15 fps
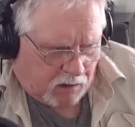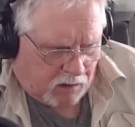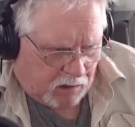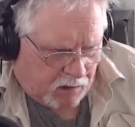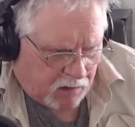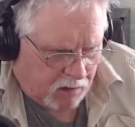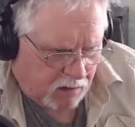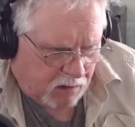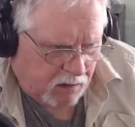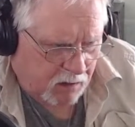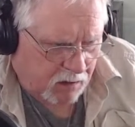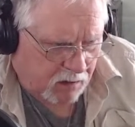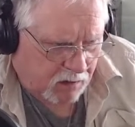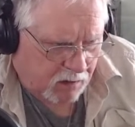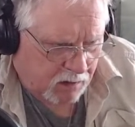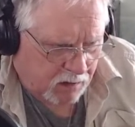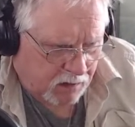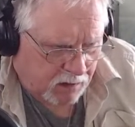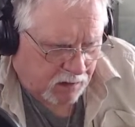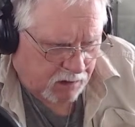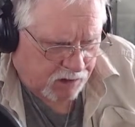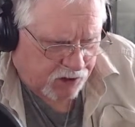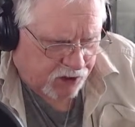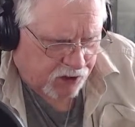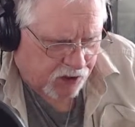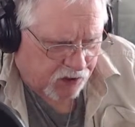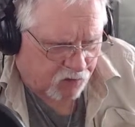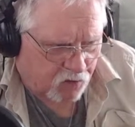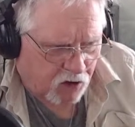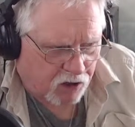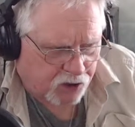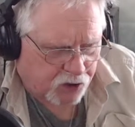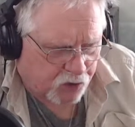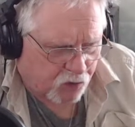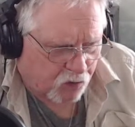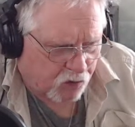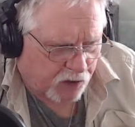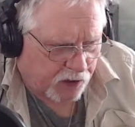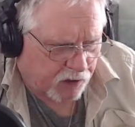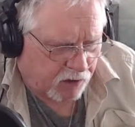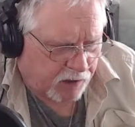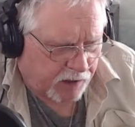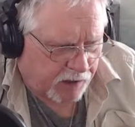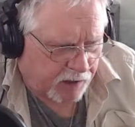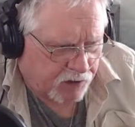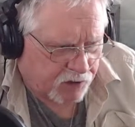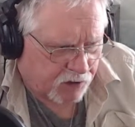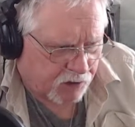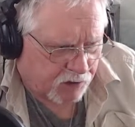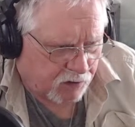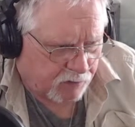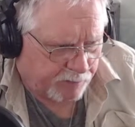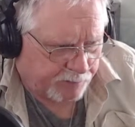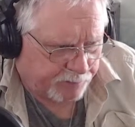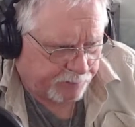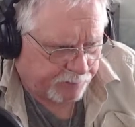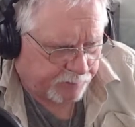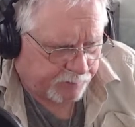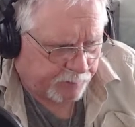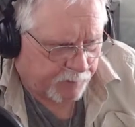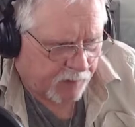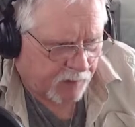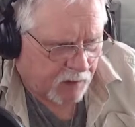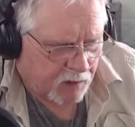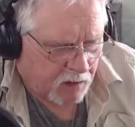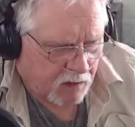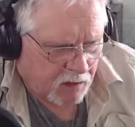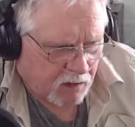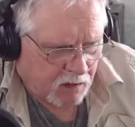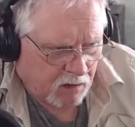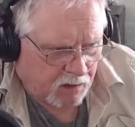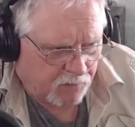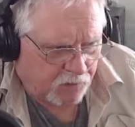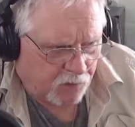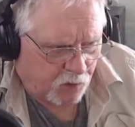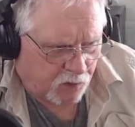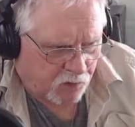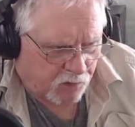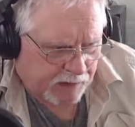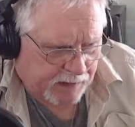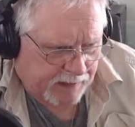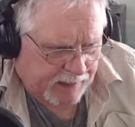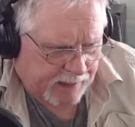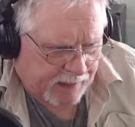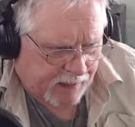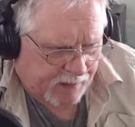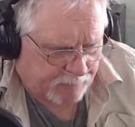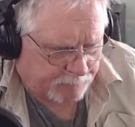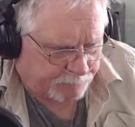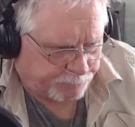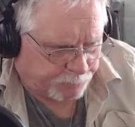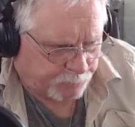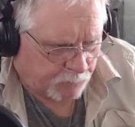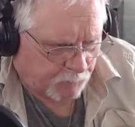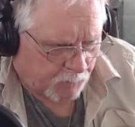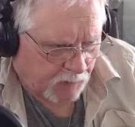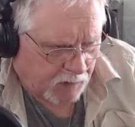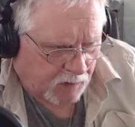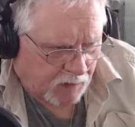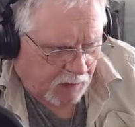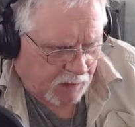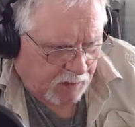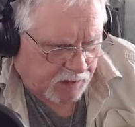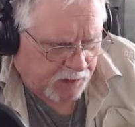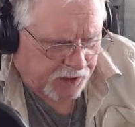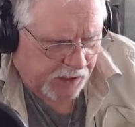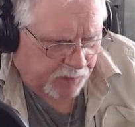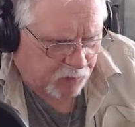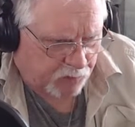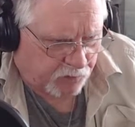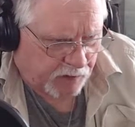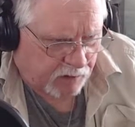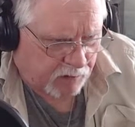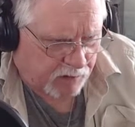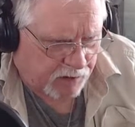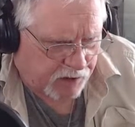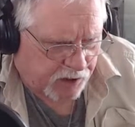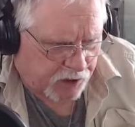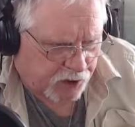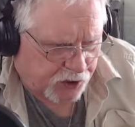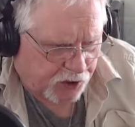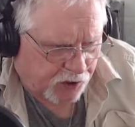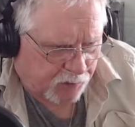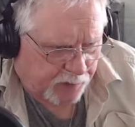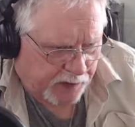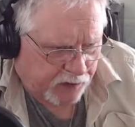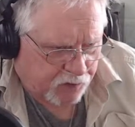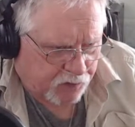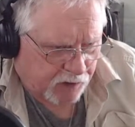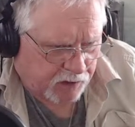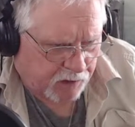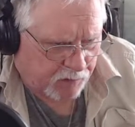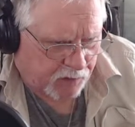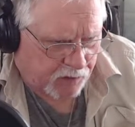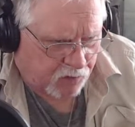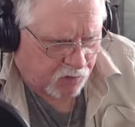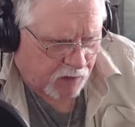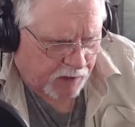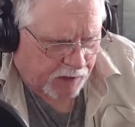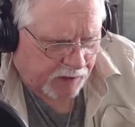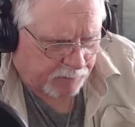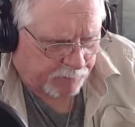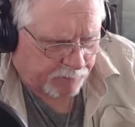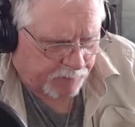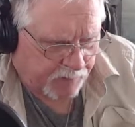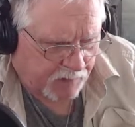Oh, this is in Raw Story, okay? So if you want to read that, disabled veteran says GOP tricked him into running.